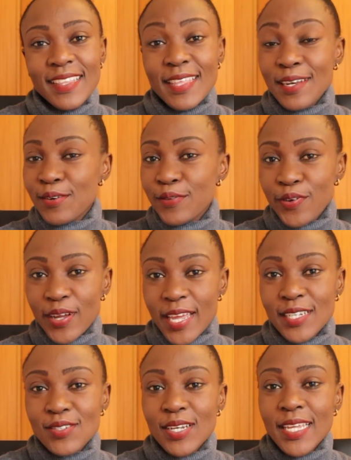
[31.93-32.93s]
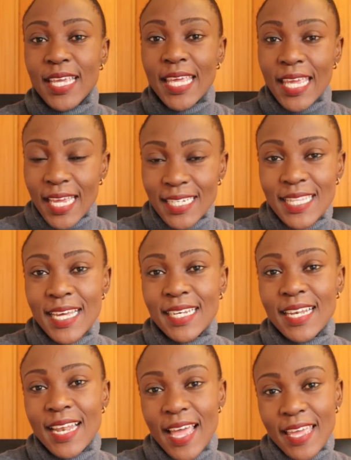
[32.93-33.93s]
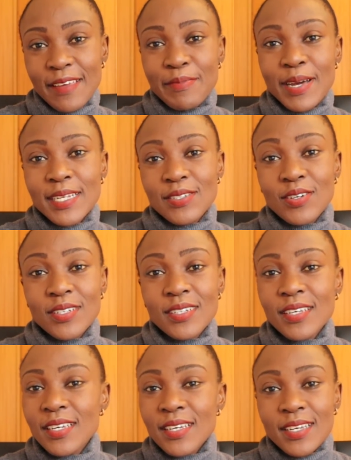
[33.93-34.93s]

then don't forget to hit that like button